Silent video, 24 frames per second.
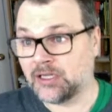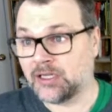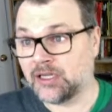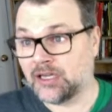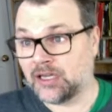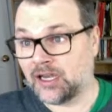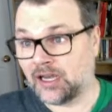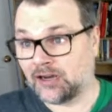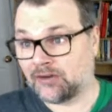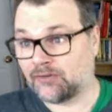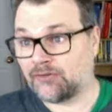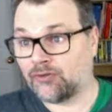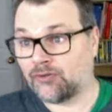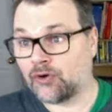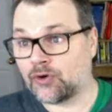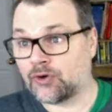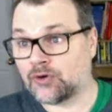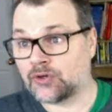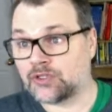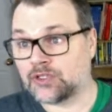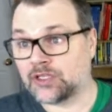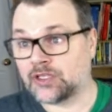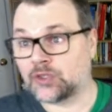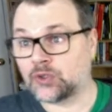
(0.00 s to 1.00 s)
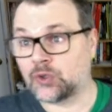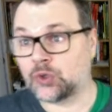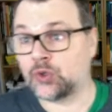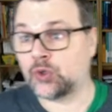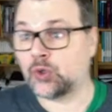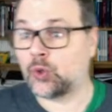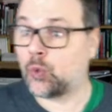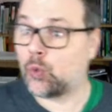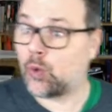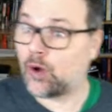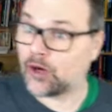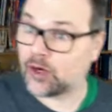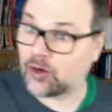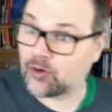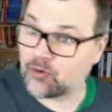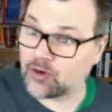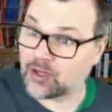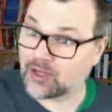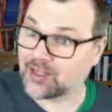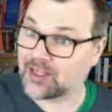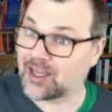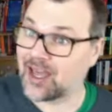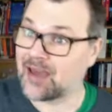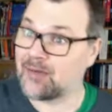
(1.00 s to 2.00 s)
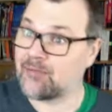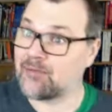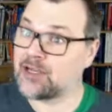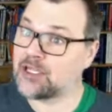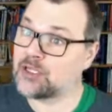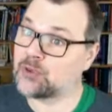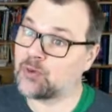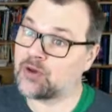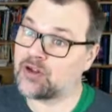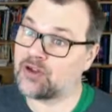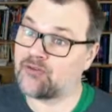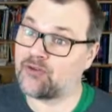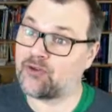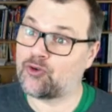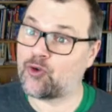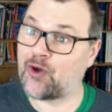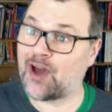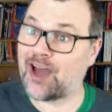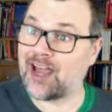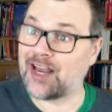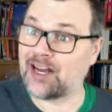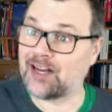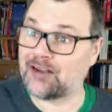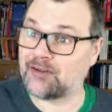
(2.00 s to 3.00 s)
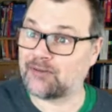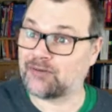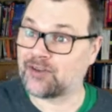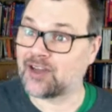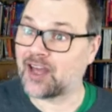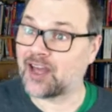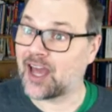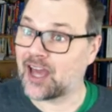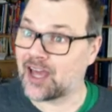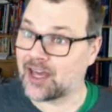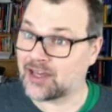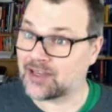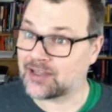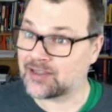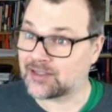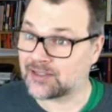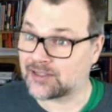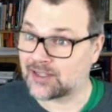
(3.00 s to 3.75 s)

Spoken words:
at first, and so you'll want to run k-means with a variety of k's